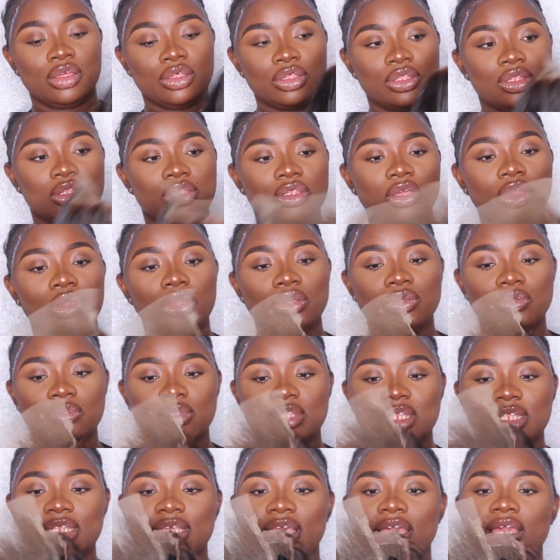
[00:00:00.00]
So you
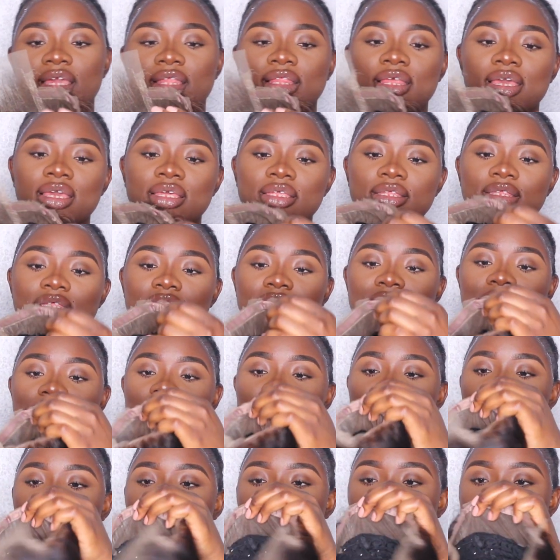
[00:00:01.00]
see this
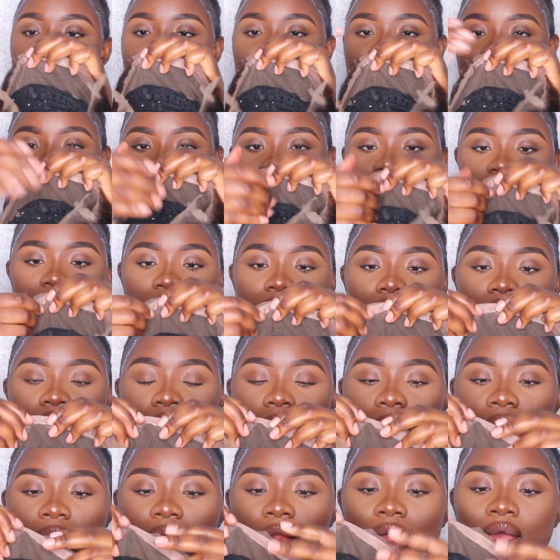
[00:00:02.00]

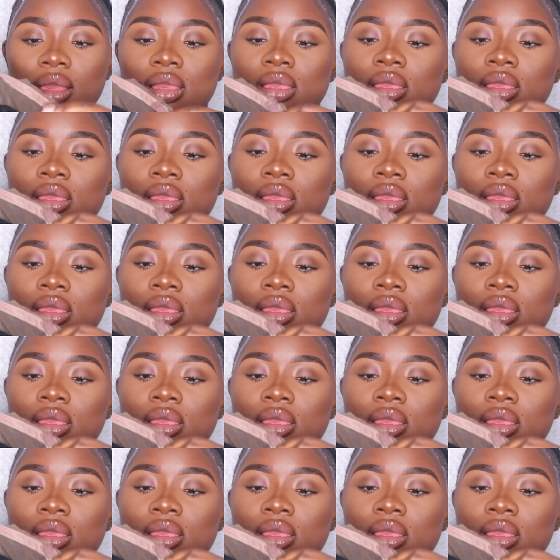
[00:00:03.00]
adjustable uh,